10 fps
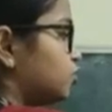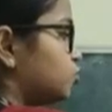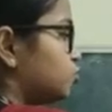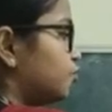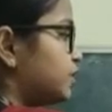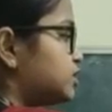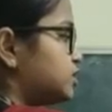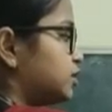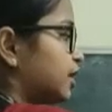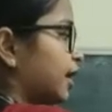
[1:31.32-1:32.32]
through which
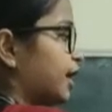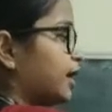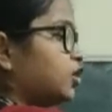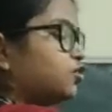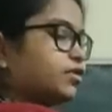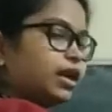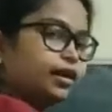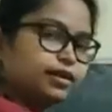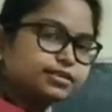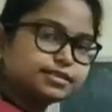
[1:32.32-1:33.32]
the ALU will
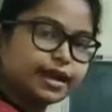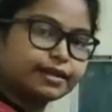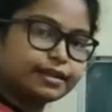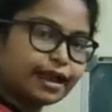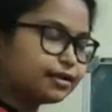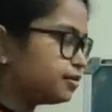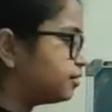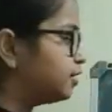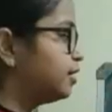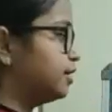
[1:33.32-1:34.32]
understand that
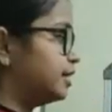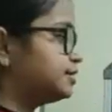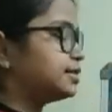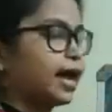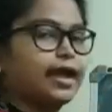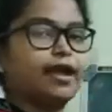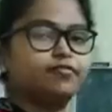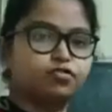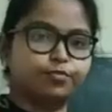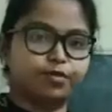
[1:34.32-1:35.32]
yes, I
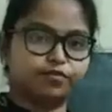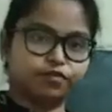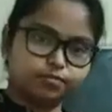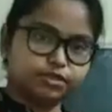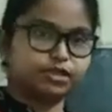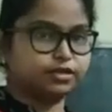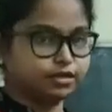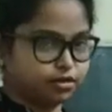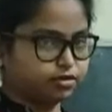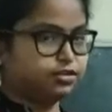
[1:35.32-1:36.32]
have to perform
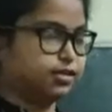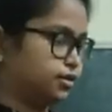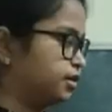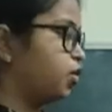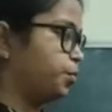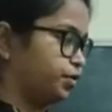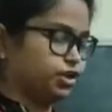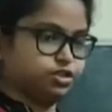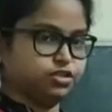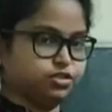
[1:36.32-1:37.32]
certain
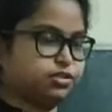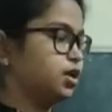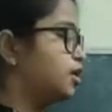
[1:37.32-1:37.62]
operations.